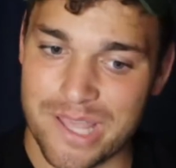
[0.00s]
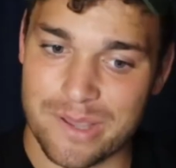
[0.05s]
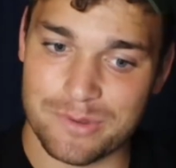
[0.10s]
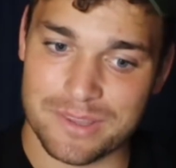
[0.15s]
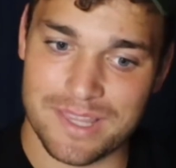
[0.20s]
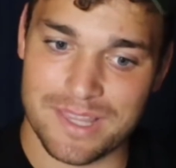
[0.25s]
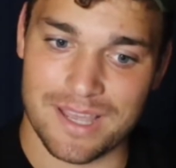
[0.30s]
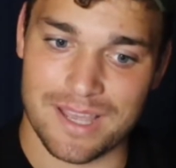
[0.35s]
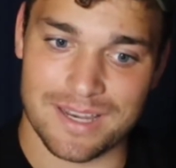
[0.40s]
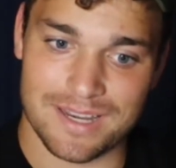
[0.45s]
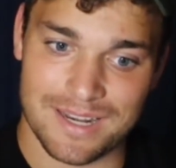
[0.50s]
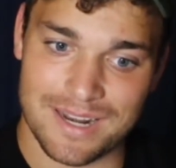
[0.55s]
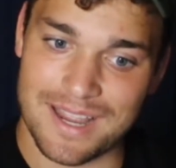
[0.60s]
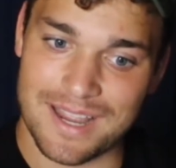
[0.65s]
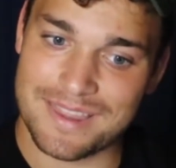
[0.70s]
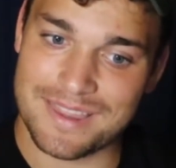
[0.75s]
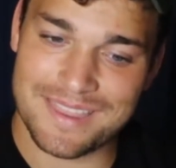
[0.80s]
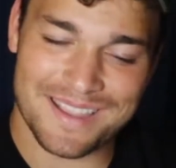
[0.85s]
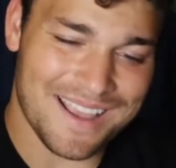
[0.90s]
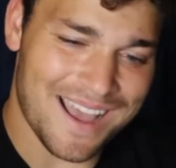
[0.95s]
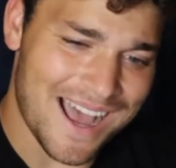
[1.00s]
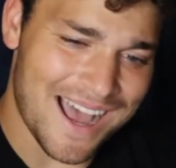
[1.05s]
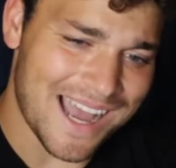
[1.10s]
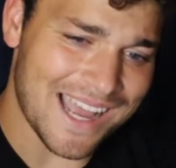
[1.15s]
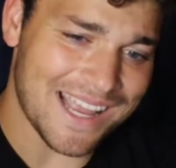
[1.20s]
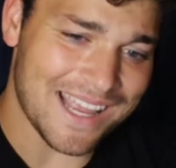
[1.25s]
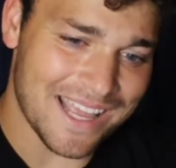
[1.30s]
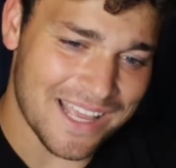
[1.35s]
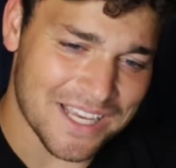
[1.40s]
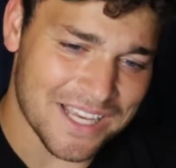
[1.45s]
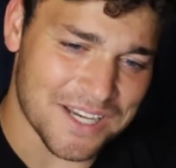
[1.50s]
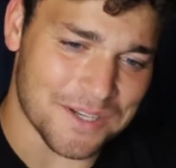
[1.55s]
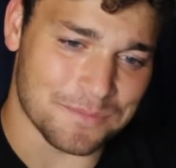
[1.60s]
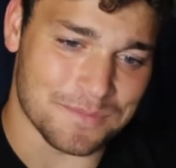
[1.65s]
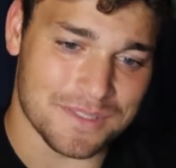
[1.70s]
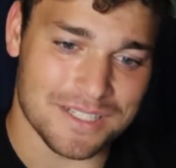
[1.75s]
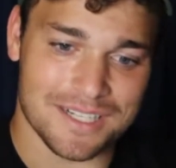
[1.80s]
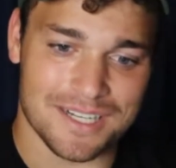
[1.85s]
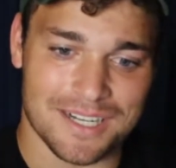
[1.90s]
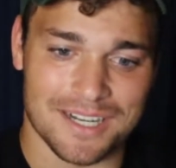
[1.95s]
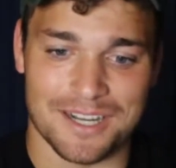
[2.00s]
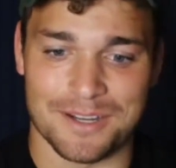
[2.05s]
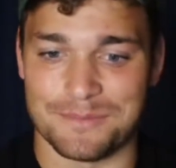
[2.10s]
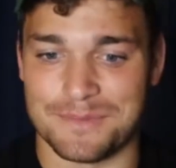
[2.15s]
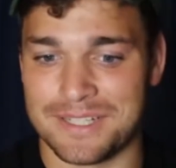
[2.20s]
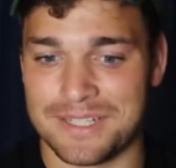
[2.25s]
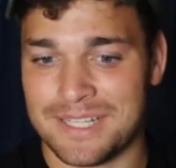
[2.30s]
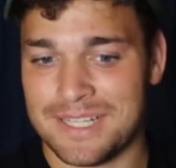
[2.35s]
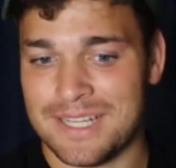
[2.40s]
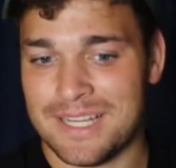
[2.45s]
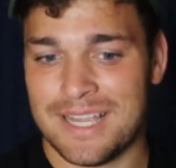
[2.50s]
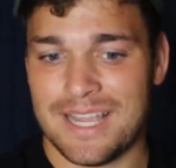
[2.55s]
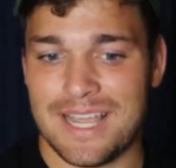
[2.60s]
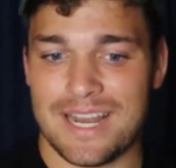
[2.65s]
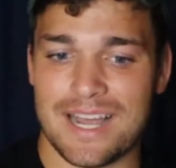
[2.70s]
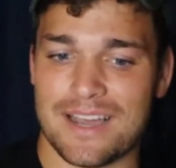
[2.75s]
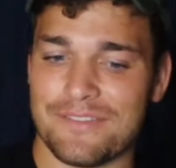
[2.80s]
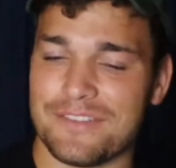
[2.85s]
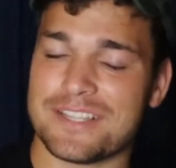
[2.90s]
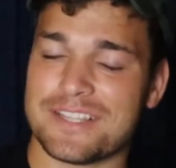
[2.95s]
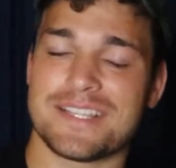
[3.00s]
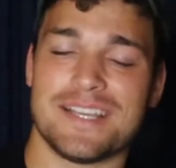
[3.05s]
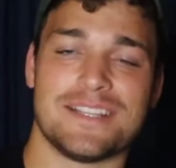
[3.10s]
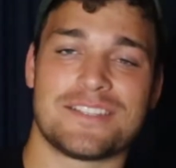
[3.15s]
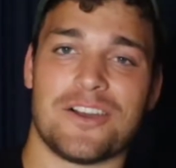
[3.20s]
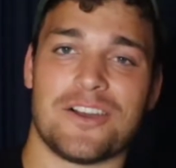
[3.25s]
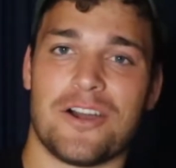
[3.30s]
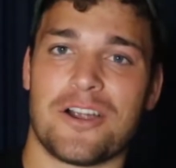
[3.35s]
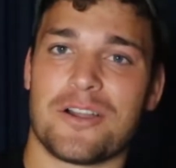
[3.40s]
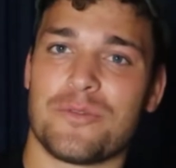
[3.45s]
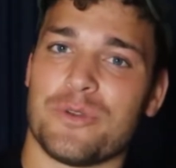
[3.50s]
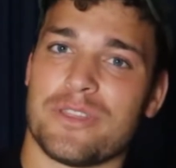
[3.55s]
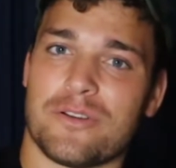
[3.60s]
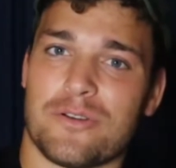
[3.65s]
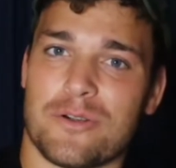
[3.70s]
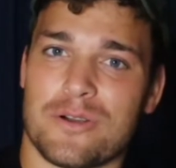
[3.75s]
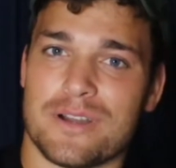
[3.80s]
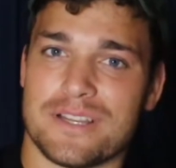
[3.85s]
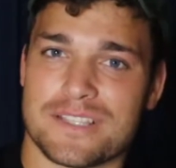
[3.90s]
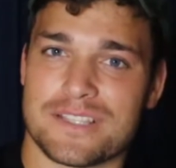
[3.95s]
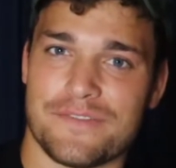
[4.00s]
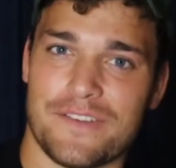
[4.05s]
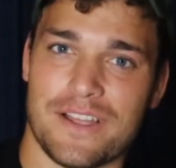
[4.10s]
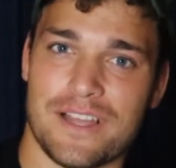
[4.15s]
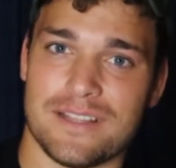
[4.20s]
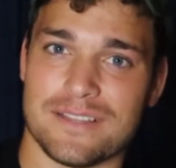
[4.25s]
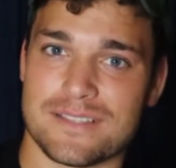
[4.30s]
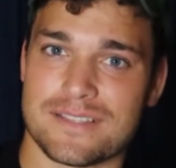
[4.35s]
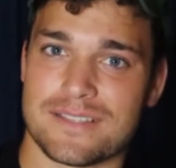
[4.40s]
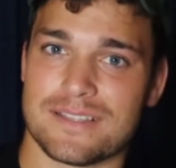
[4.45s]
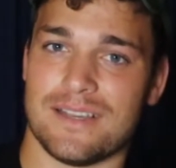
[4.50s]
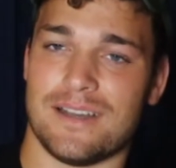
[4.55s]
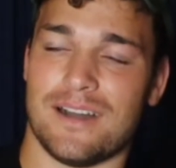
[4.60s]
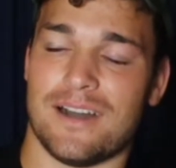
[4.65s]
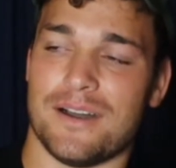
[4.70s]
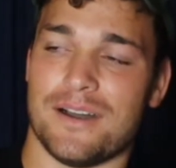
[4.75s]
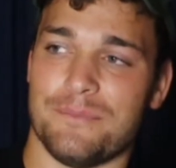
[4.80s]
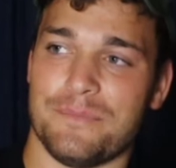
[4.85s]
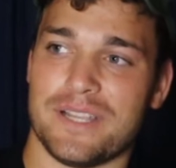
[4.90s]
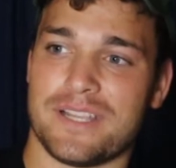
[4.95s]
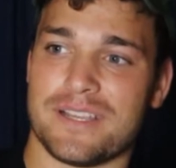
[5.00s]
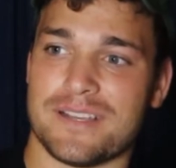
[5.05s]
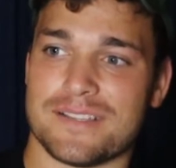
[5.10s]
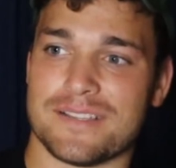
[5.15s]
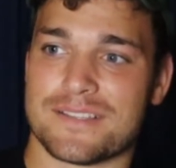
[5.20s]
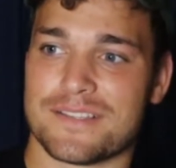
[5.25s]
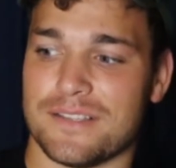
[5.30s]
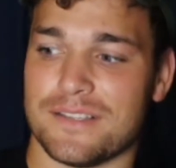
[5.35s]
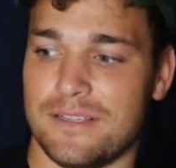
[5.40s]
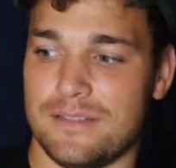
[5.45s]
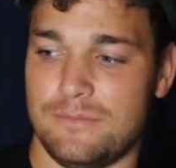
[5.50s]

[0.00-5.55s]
with that, and I think I am. And obviously it's hard with Hornets fans because,